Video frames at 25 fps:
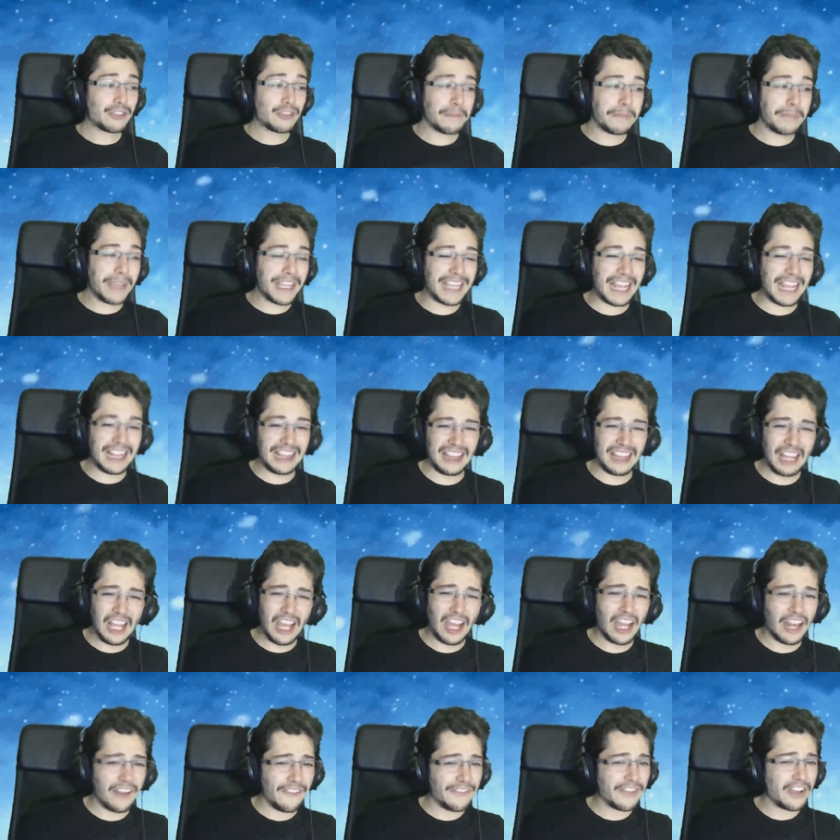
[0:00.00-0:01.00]
to make a
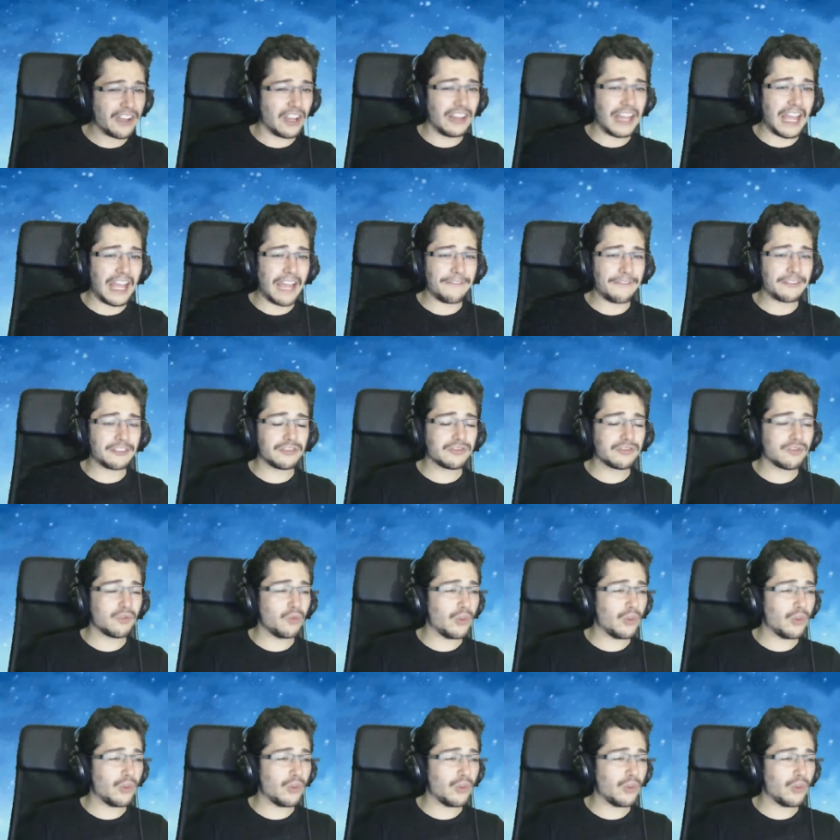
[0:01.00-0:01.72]
lot of collabs